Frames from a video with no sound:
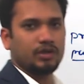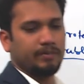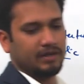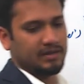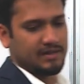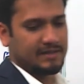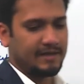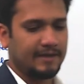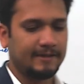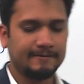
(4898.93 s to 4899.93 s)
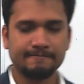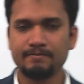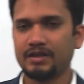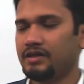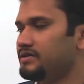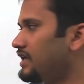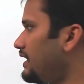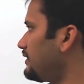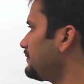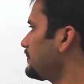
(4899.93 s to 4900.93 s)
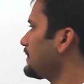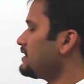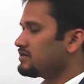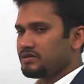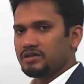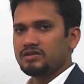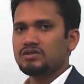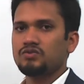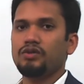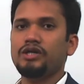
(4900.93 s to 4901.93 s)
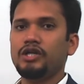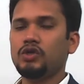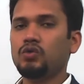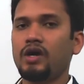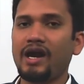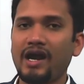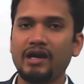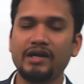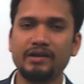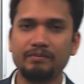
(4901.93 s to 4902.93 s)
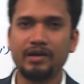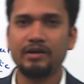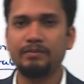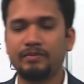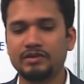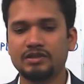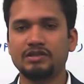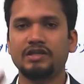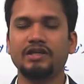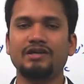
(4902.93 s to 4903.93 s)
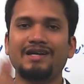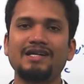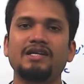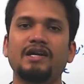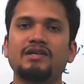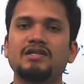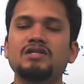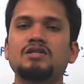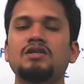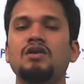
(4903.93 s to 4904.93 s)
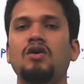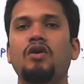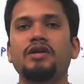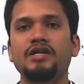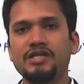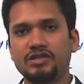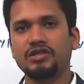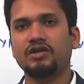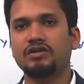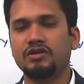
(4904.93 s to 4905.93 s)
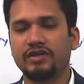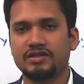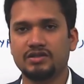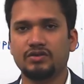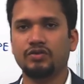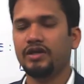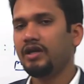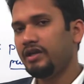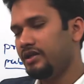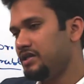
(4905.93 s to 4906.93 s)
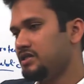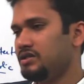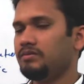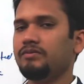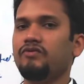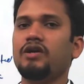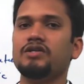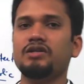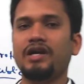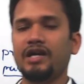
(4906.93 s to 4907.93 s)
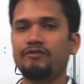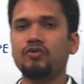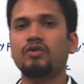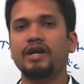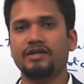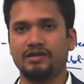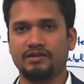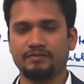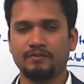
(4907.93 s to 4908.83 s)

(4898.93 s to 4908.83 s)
a better design is that since we need to like write headers on each request, okay, in each function I have to write it.